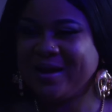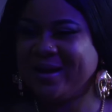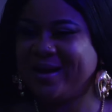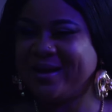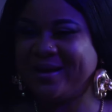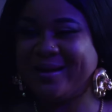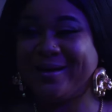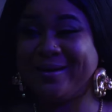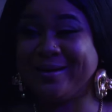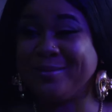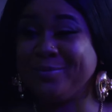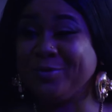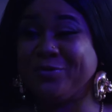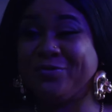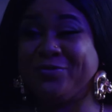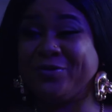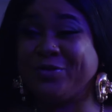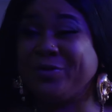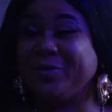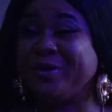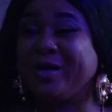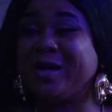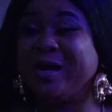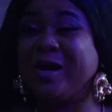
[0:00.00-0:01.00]
I am a
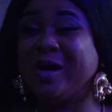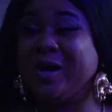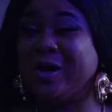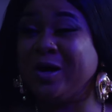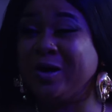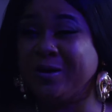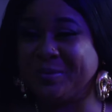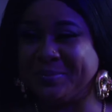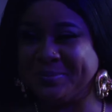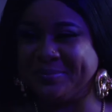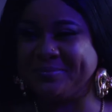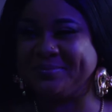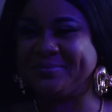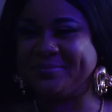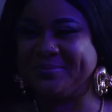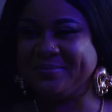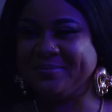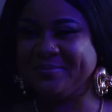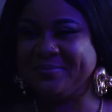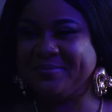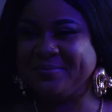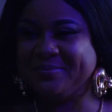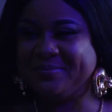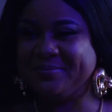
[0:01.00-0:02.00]
very calm
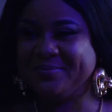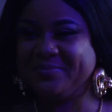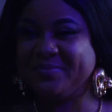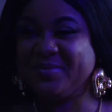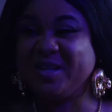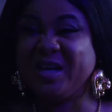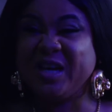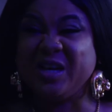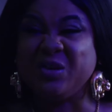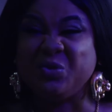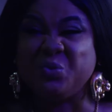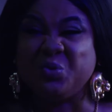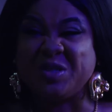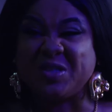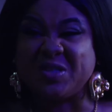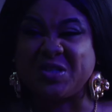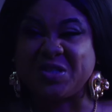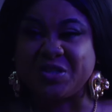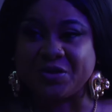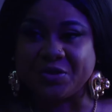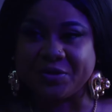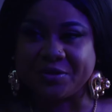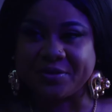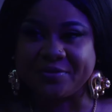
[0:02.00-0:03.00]
and
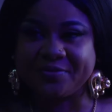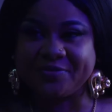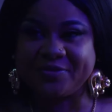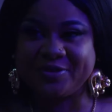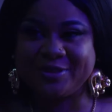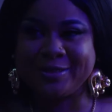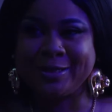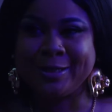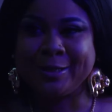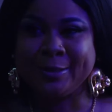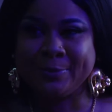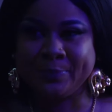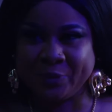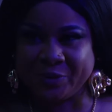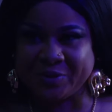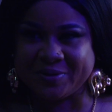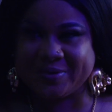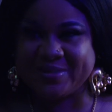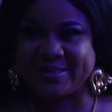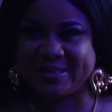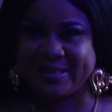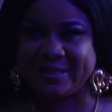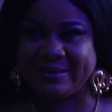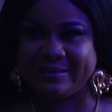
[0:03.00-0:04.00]
reserved
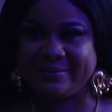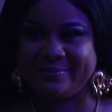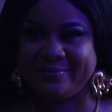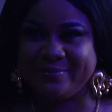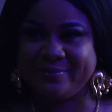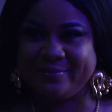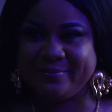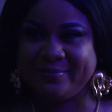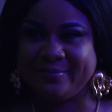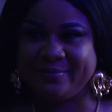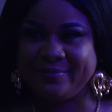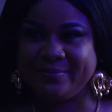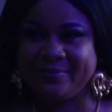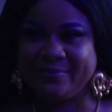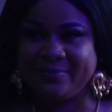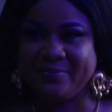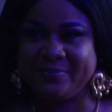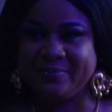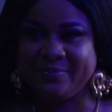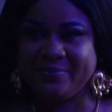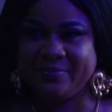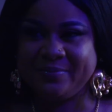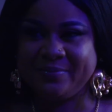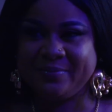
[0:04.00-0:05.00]
person.
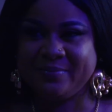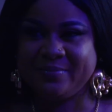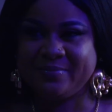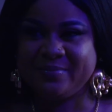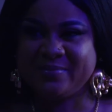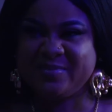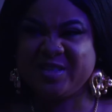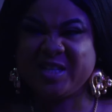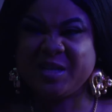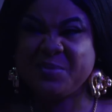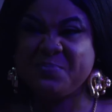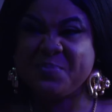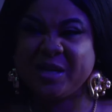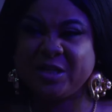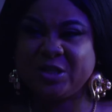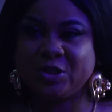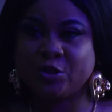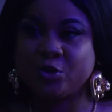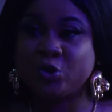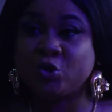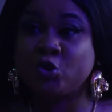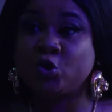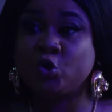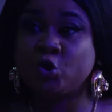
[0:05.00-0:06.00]
That
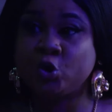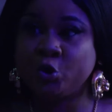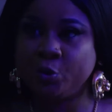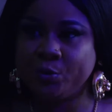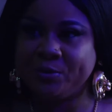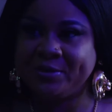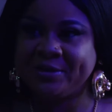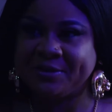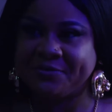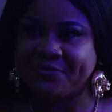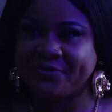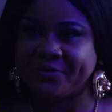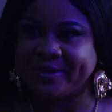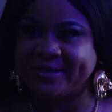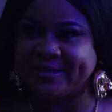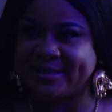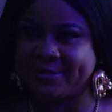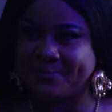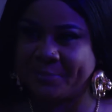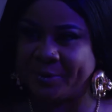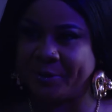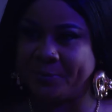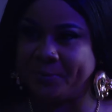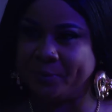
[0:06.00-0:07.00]
makes us two different
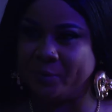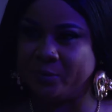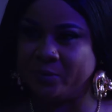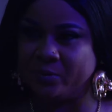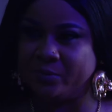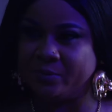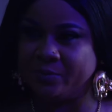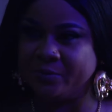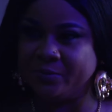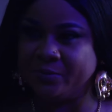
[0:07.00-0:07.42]
people.